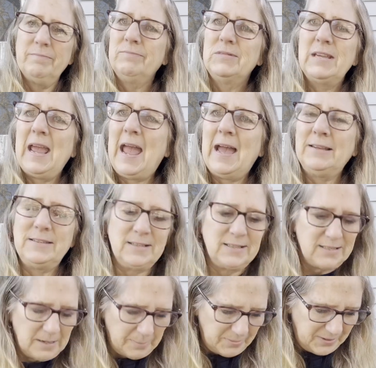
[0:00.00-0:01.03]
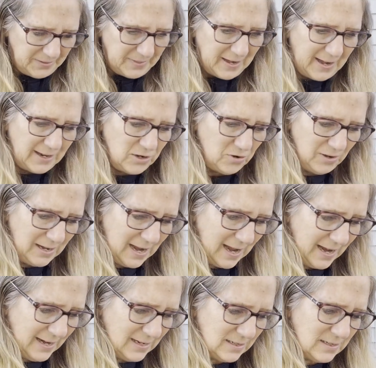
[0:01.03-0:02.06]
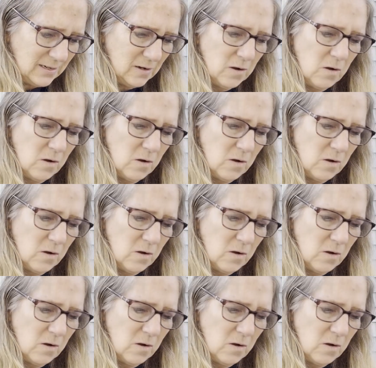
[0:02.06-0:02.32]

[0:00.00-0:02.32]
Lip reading: to add to something that I create.